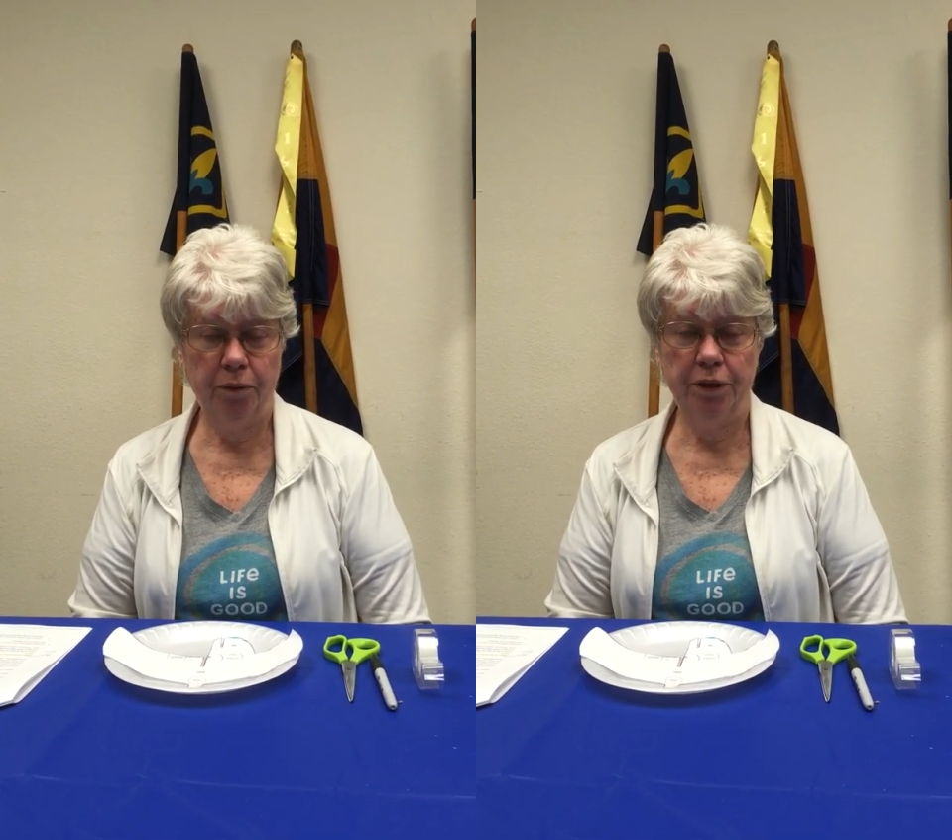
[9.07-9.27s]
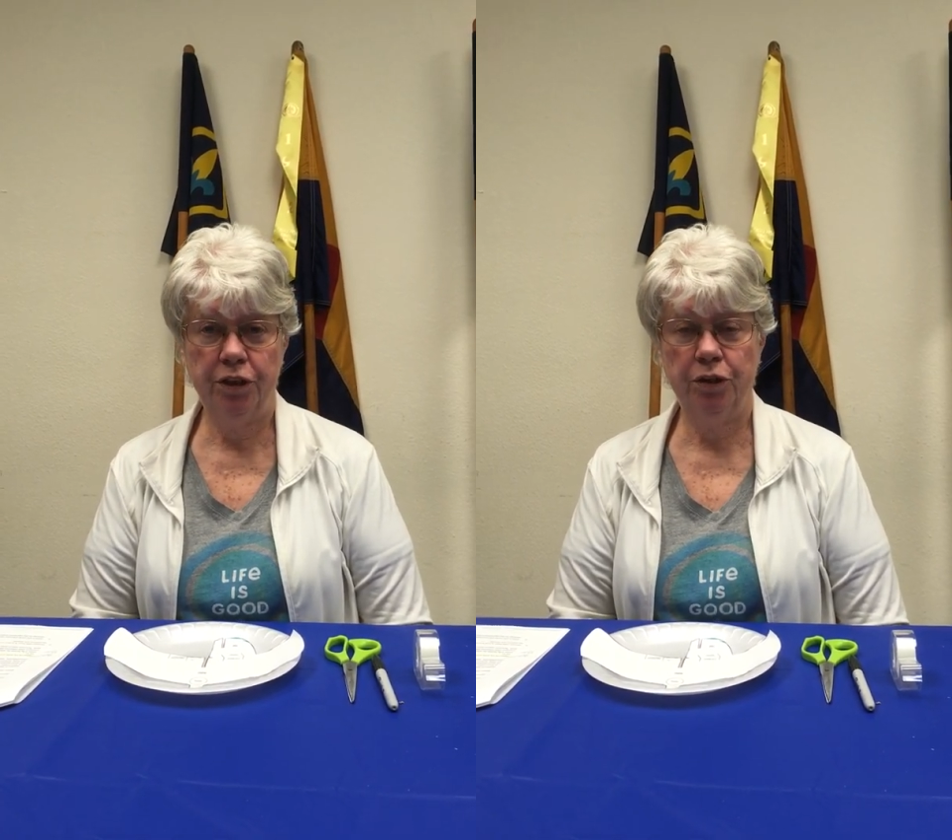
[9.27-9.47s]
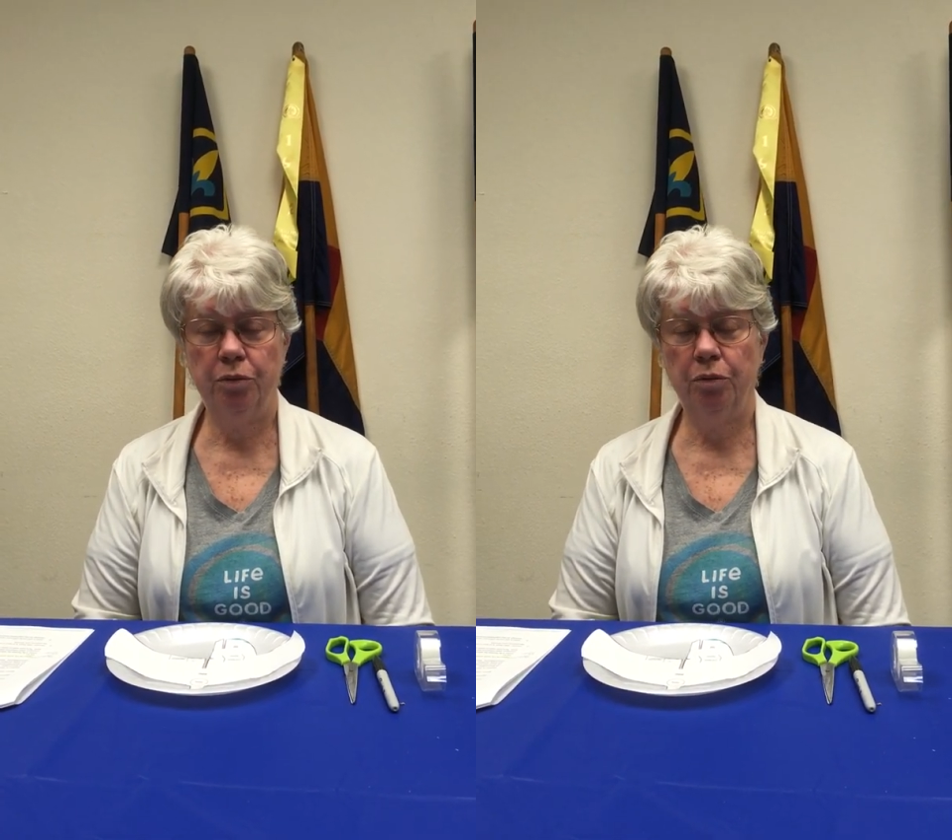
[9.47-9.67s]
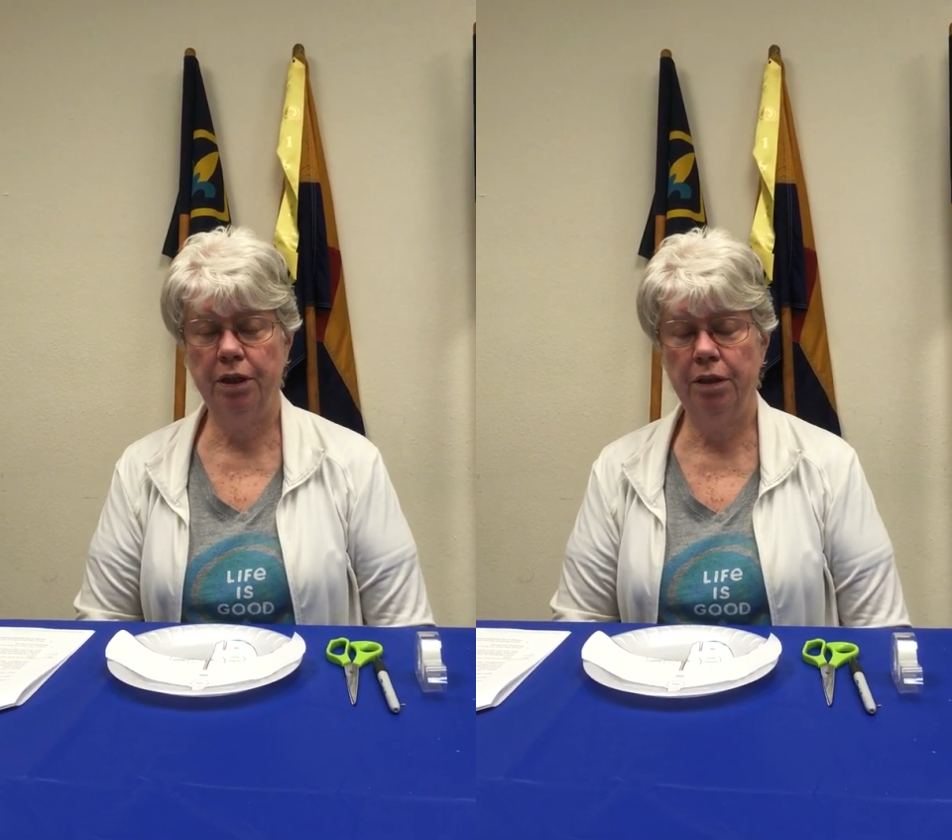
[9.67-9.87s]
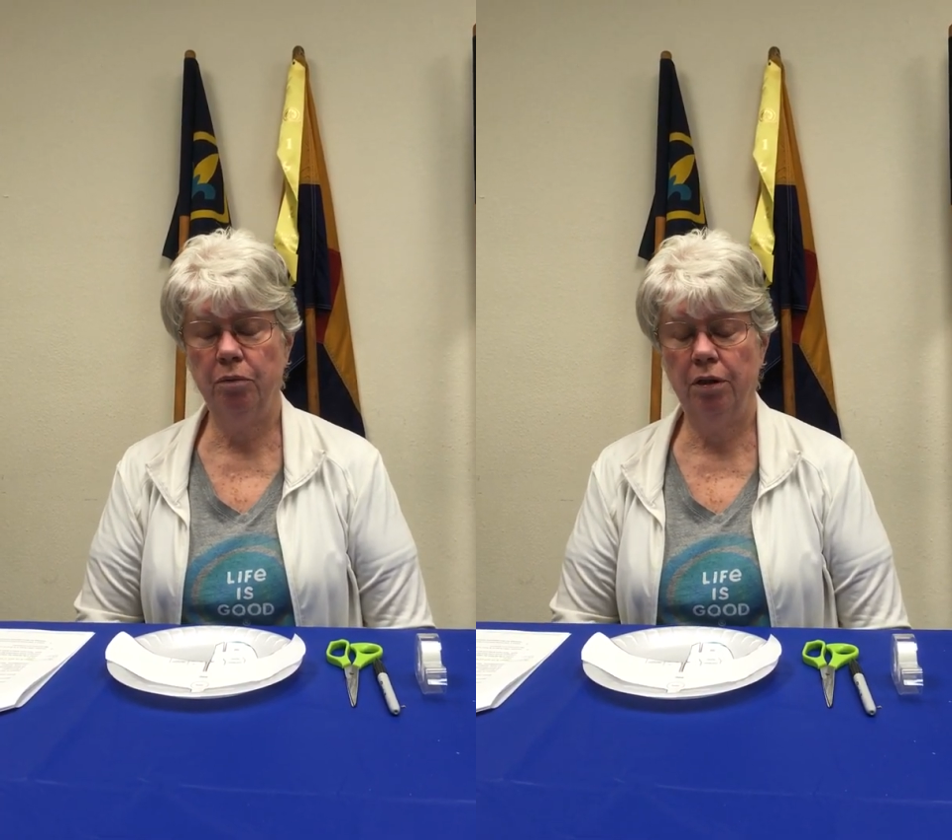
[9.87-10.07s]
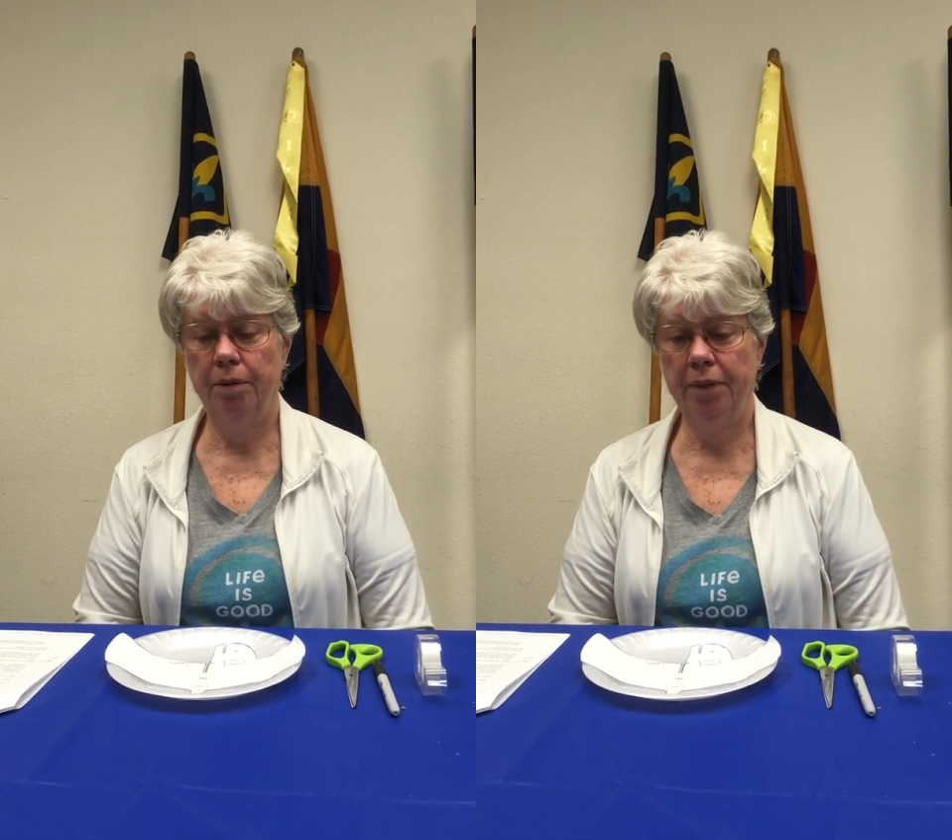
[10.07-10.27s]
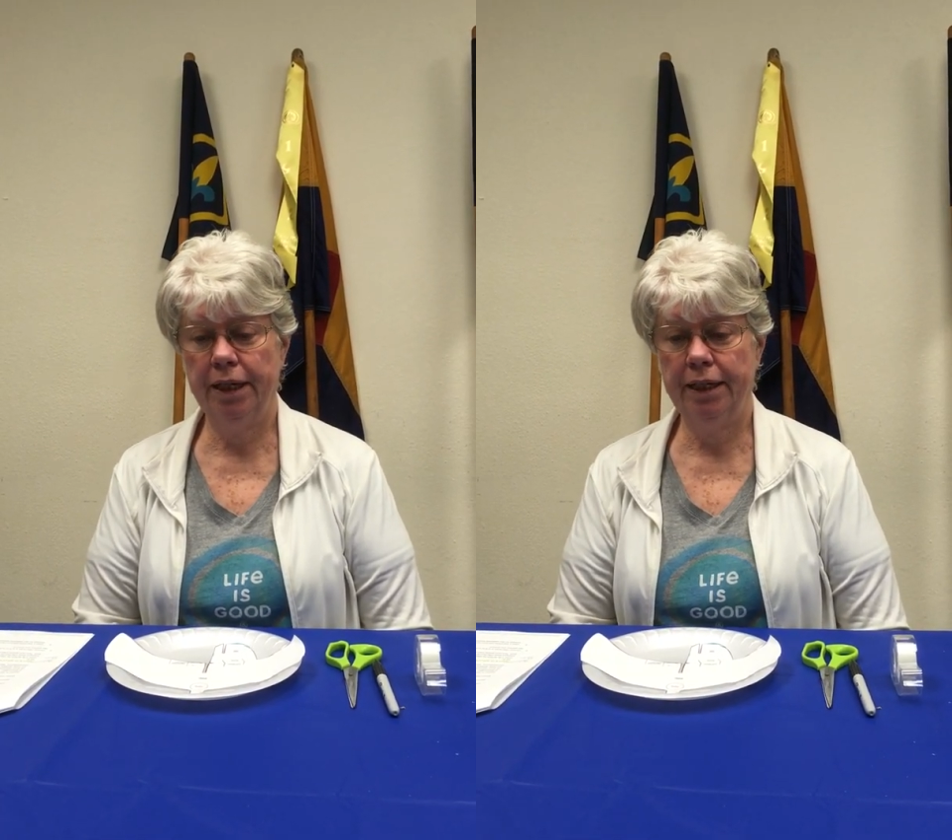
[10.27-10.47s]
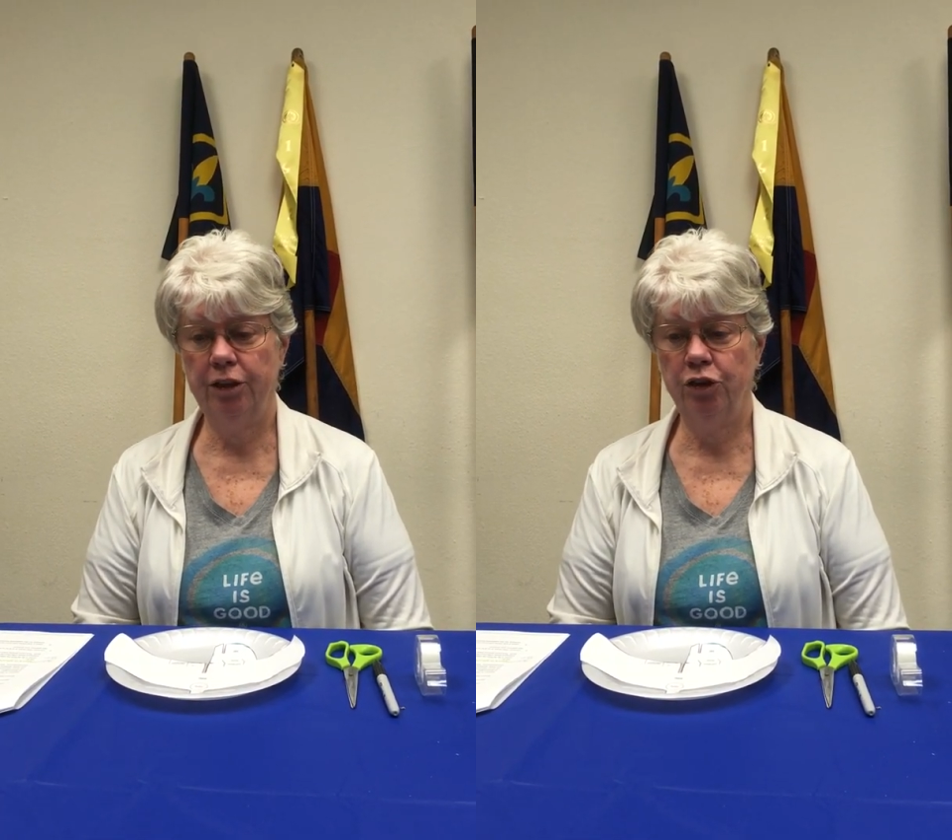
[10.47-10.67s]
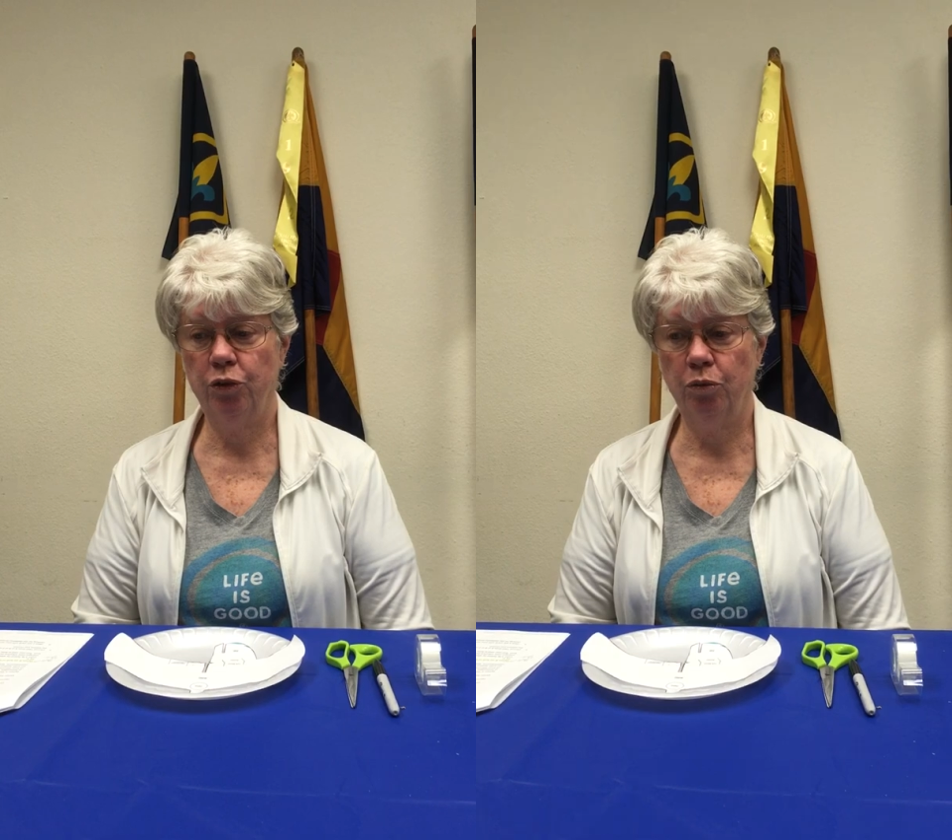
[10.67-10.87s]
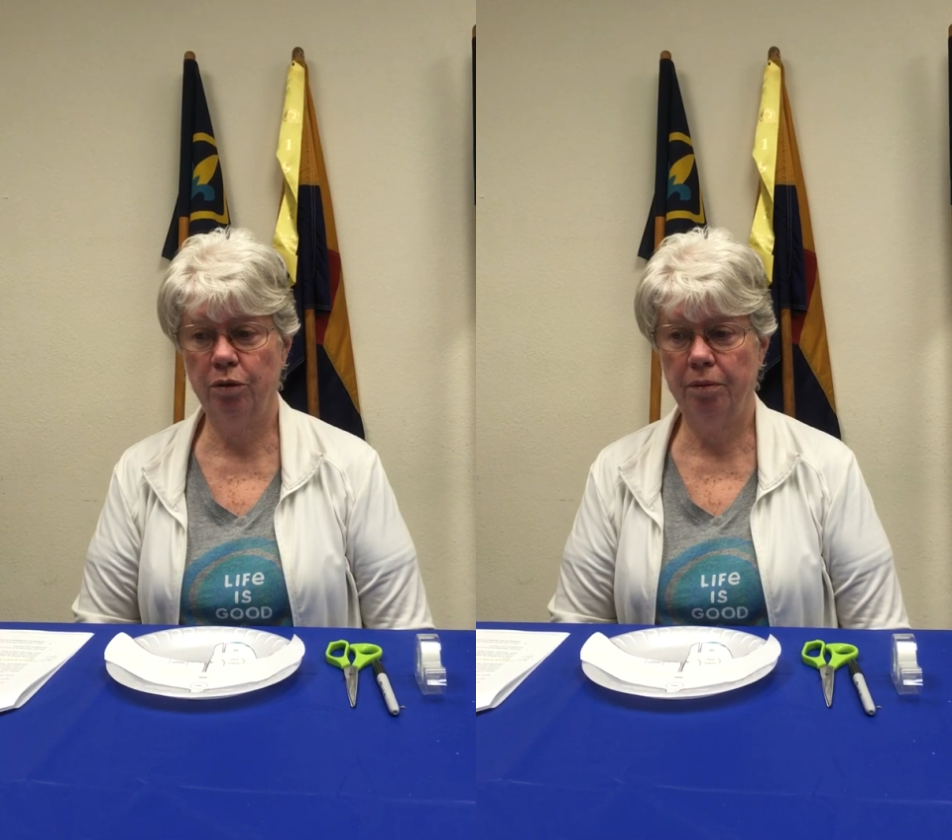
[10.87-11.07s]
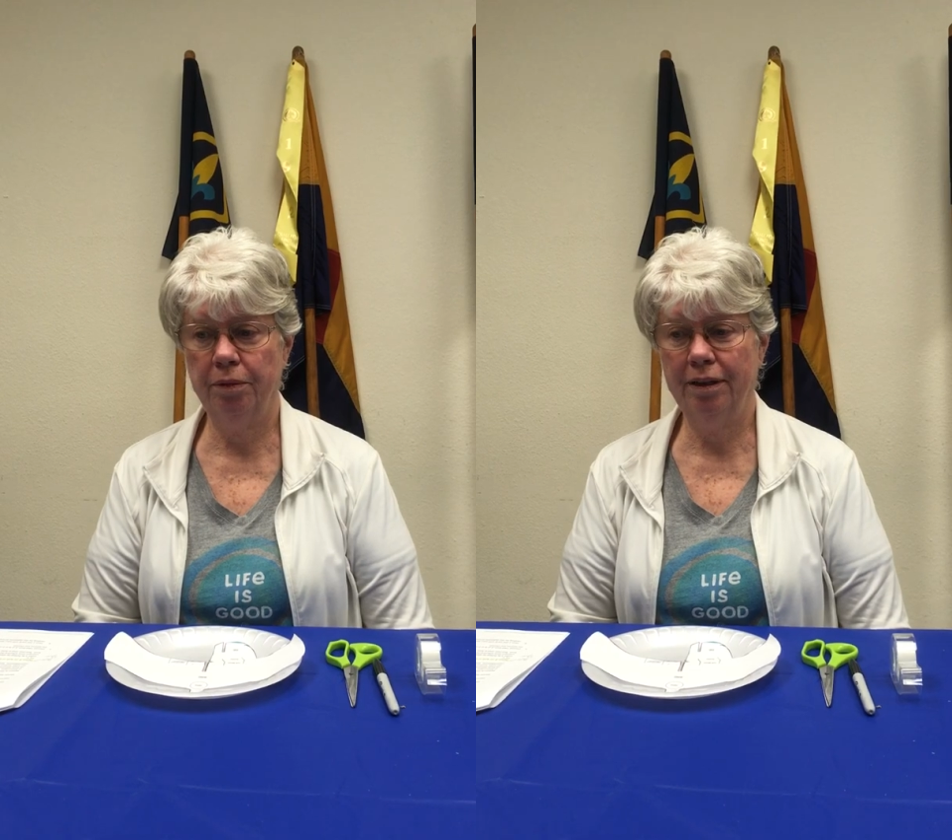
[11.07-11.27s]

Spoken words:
which we want to make sure